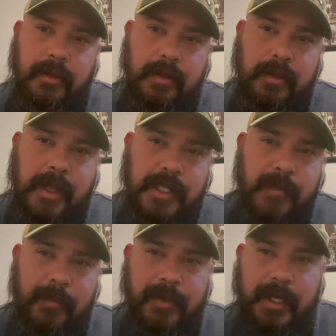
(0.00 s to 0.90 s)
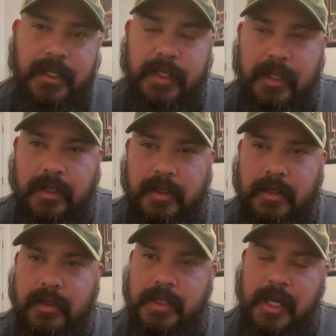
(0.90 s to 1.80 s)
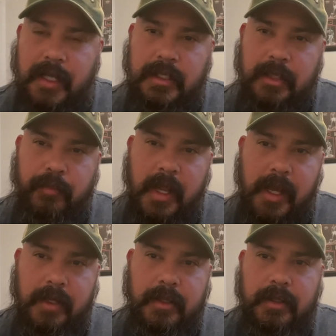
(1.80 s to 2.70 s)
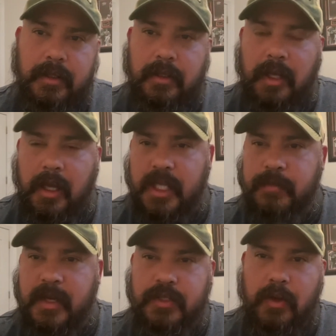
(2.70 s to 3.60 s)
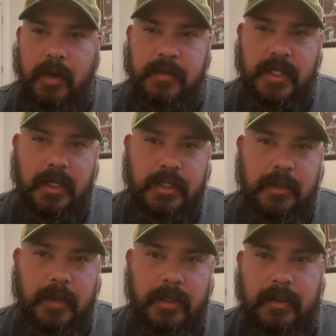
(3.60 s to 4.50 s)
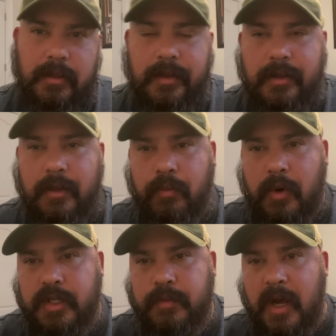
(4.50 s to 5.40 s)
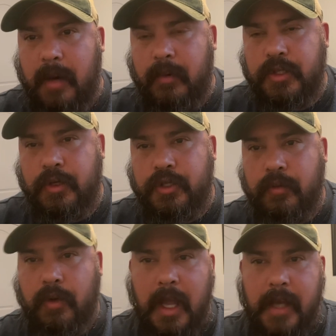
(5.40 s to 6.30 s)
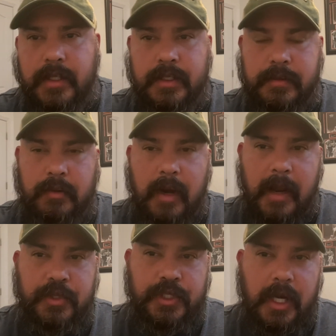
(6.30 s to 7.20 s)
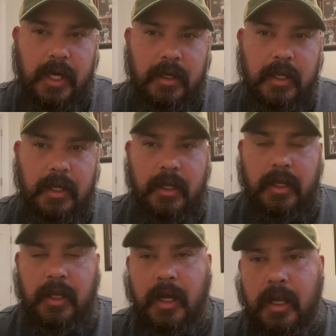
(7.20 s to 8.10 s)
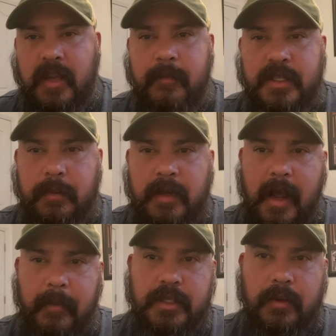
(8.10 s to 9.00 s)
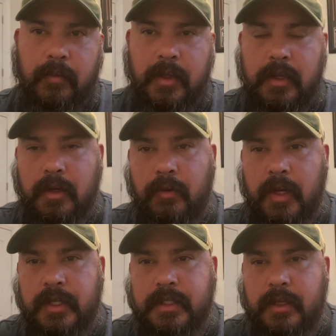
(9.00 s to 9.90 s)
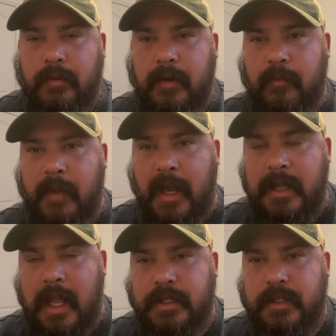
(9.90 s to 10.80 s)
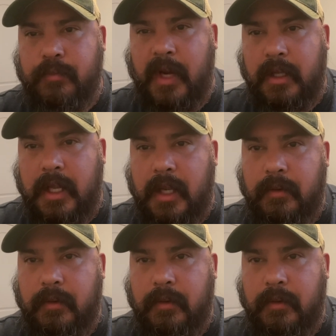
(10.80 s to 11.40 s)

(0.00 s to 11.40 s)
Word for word: that's my prediction. Take it to the bank. Uh, that's my story. I'm sticking to it. The Bronx Bomber, as usual, like, subscribe, share. Uh, leave me some comments on whether you agree or disagree with my analysis breakdown